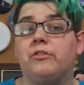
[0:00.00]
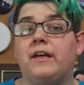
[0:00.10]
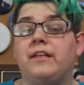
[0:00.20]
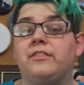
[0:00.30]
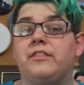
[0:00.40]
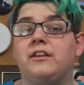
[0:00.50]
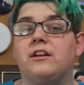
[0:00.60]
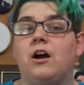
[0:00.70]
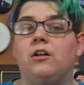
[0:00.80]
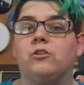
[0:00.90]
that the
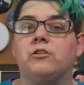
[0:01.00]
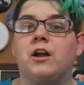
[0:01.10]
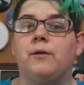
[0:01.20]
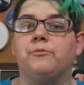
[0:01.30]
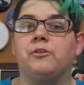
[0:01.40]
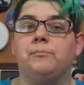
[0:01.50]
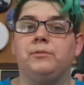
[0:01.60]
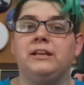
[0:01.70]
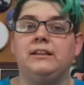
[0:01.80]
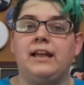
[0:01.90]
color comes
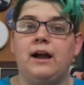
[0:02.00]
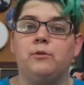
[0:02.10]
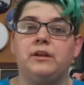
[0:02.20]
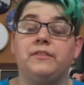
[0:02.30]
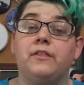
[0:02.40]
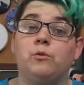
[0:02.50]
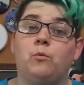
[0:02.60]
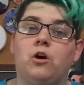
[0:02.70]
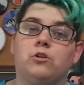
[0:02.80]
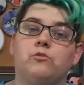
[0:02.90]
completely out and that the
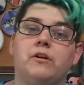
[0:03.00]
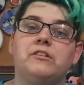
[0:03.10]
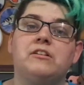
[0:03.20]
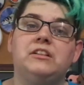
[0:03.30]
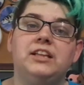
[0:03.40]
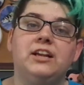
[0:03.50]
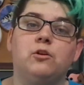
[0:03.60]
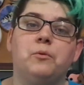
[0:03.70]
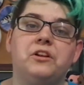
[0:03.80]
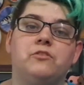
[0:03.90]
water runs clear
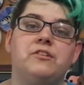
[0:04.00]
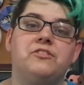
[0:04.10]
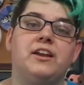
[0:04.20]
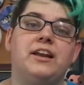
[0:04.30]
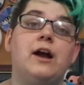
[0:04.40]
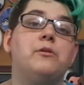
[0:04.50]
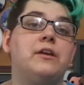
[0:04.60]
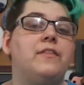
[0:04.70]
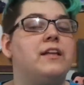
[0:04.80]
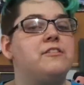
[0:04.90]
when you're rinsing it out
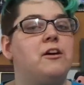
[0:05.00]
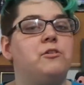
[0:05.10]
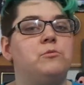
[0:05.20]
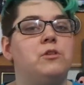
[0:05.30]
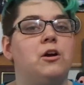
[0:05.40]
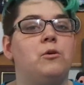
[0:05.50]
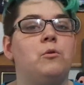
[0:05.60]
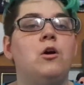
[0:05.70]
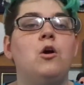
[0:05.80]
and that's how you know